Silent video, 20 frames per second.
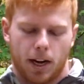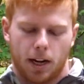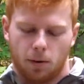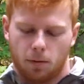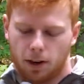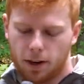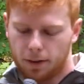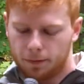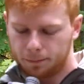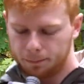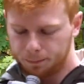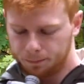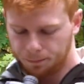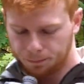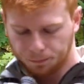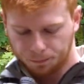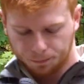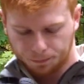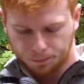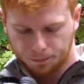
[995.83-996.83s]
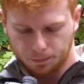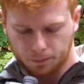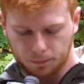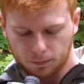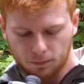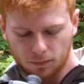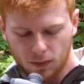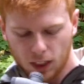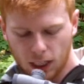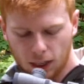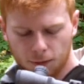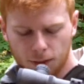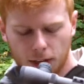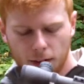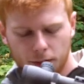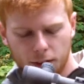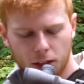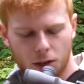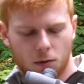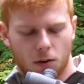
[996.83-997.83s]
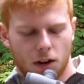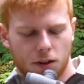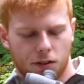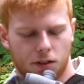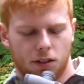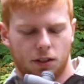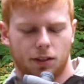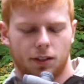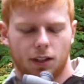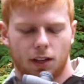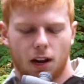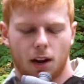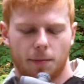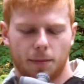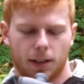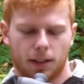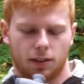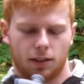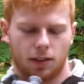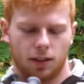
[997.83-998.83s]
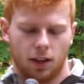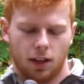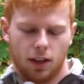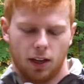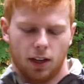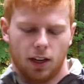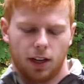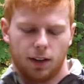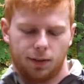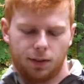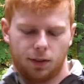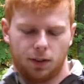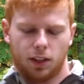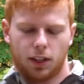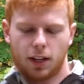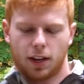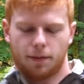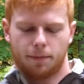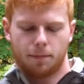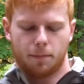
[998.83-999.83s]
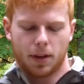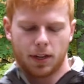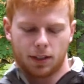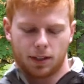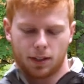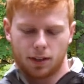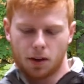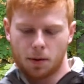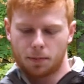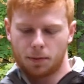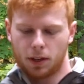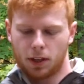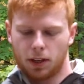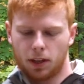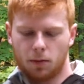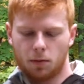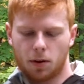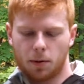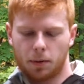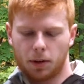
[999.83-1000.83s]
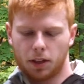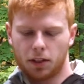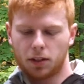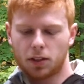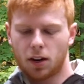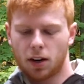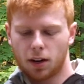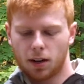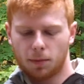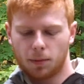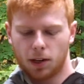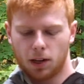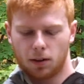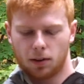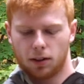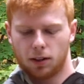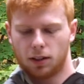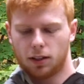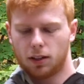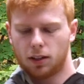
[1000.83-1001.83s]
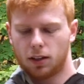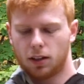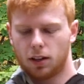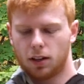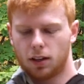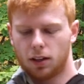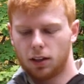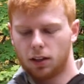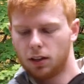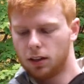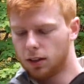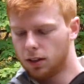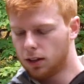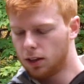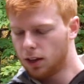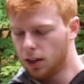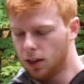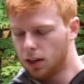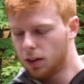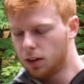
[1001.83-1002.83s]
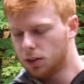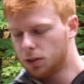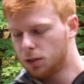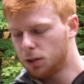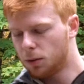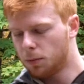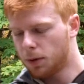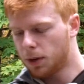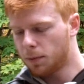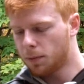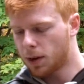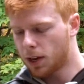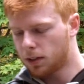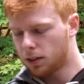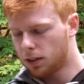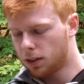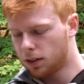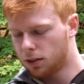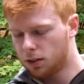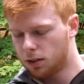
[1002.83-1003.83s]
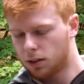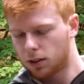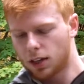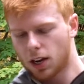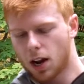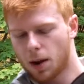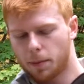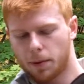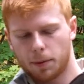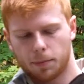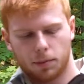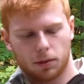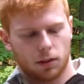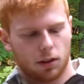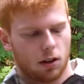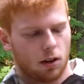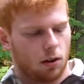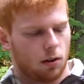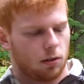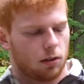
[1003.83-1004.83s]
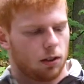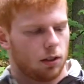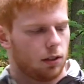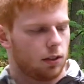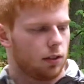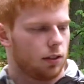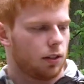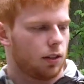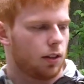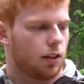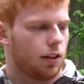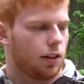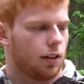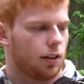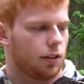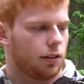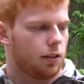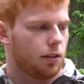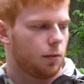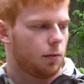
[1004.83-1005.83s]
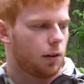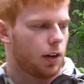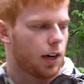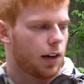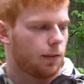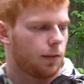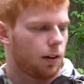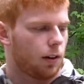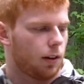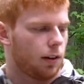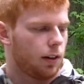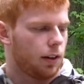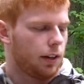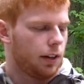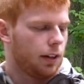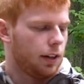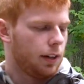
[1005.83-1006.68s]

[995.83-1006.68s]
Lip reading: Anyway, if you have any questions, comments, if you think I've missed something you want me to talk about, shoot me a message, comment below, do whatever.